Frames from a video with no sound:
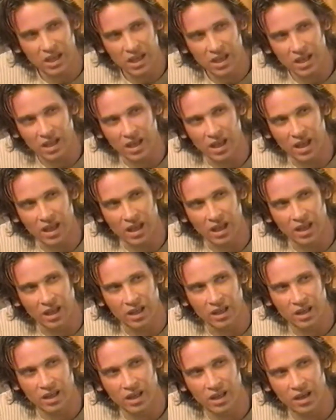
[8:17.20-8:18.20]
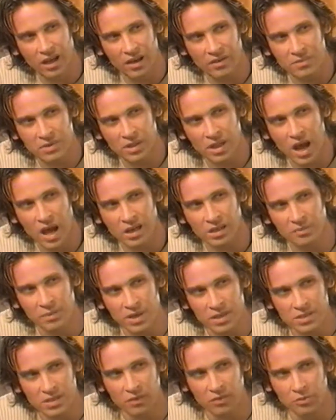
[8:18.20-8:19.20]
uh, I've been lying to
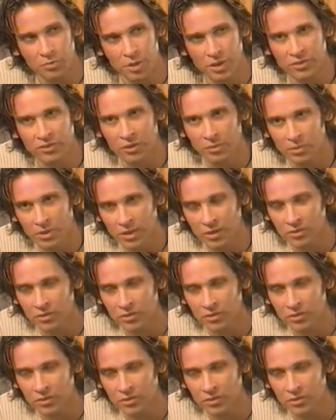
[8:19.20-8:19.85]
myself about something,